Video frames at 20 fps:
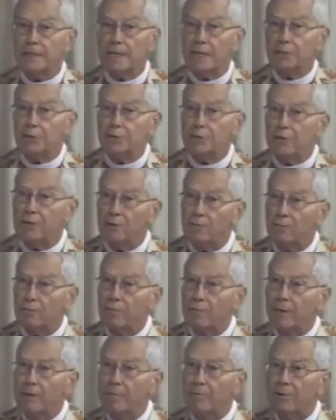I still
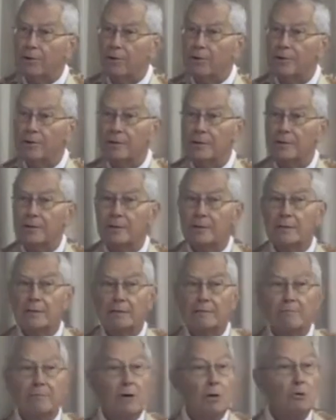remember
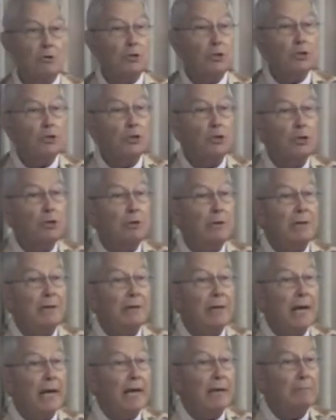Moses
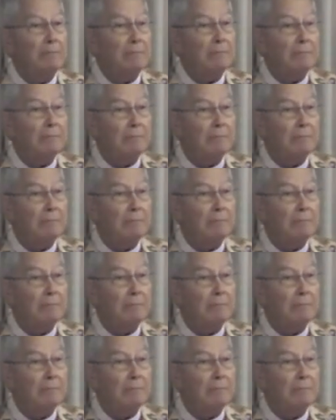doing that,